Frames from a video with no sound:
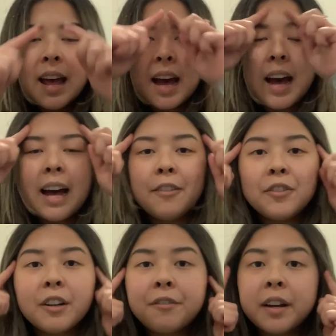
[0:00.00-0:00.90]
have
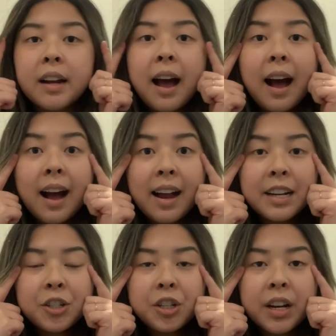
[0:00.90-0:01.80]
different eye
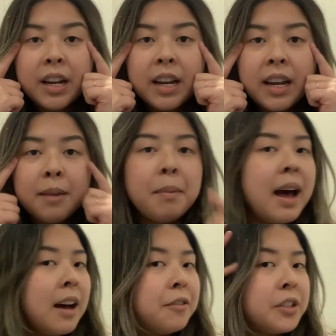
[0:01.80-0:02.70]
shape,
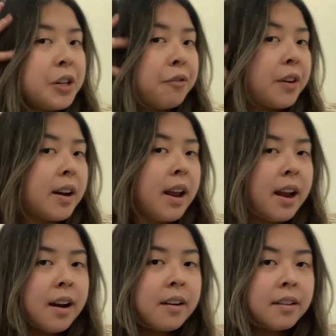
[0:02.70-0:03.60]
have a different
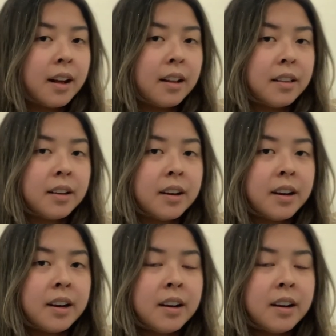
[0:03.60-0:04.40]
hair color,